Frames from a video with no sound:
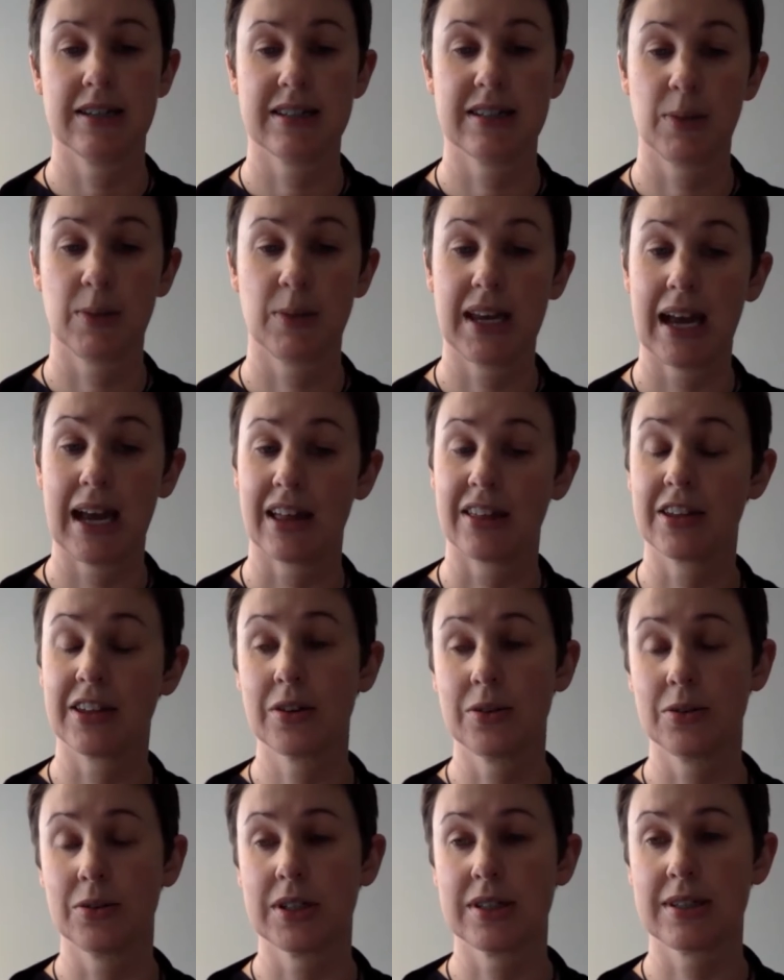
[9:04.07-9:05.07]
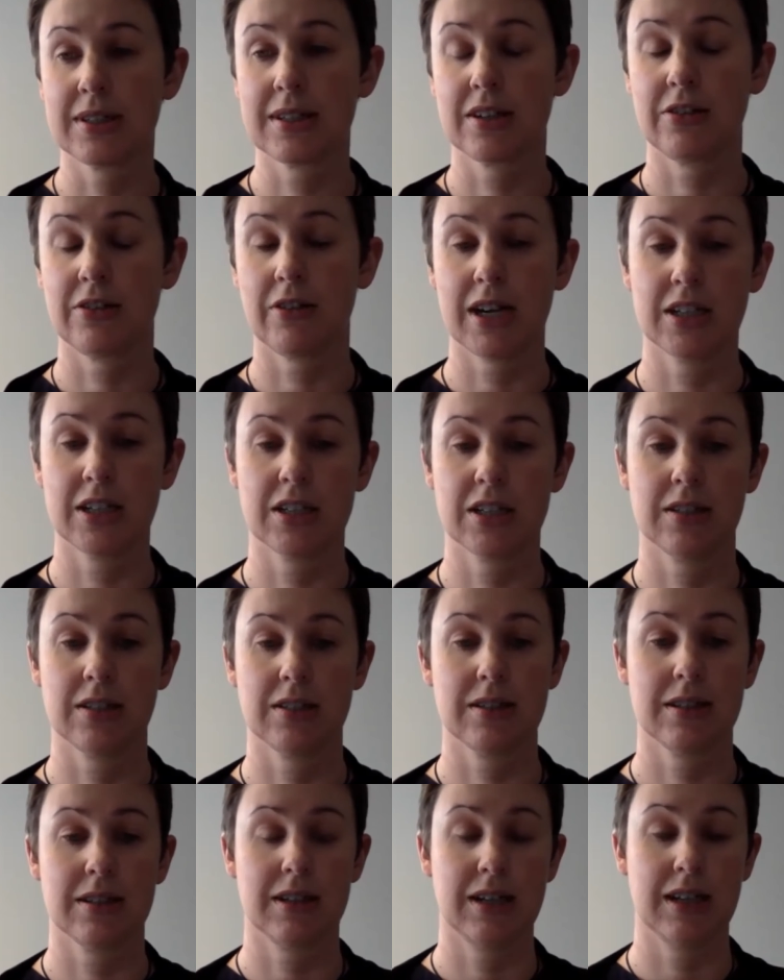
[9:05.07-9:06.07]
some of the ethical
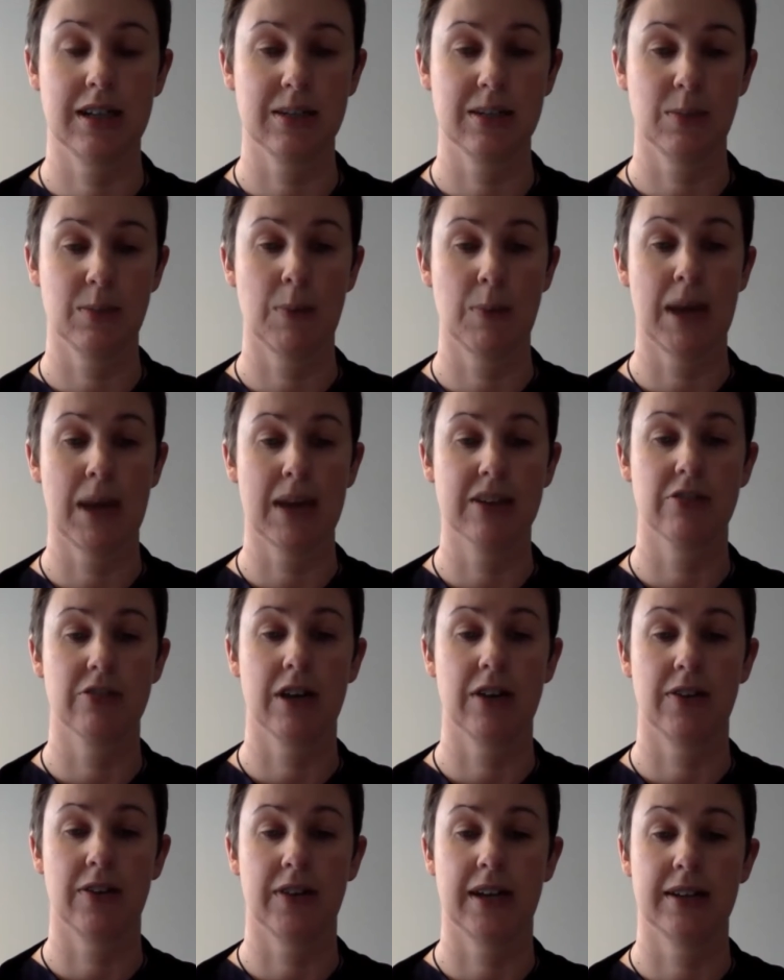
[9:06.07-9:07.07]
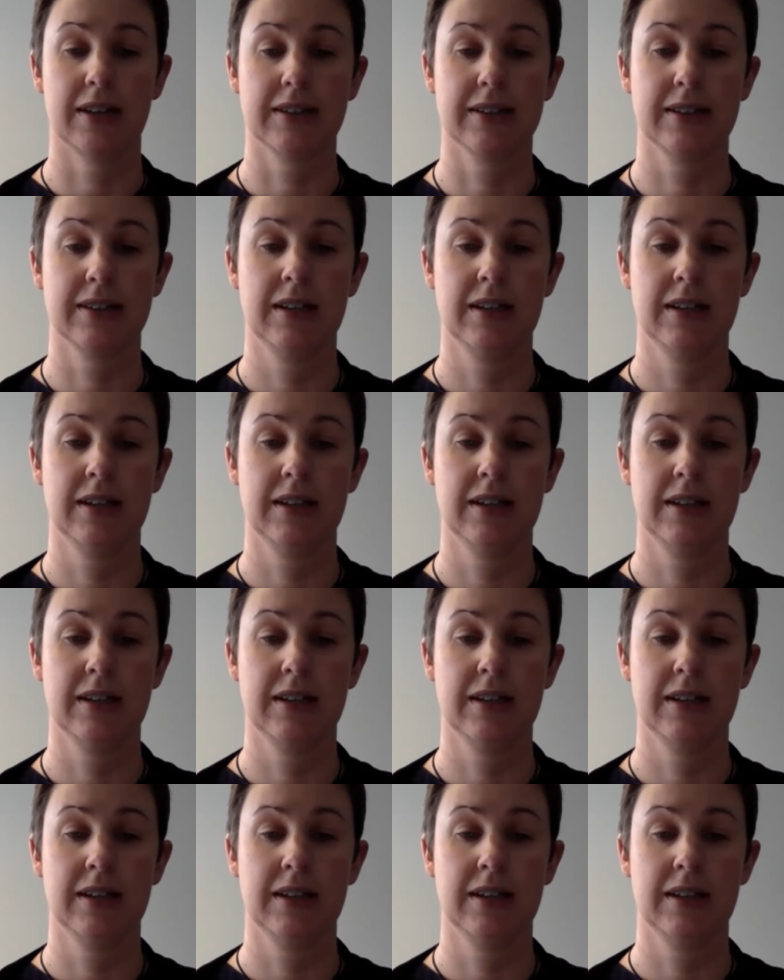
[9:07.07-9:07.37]
considerations that need to be made around that.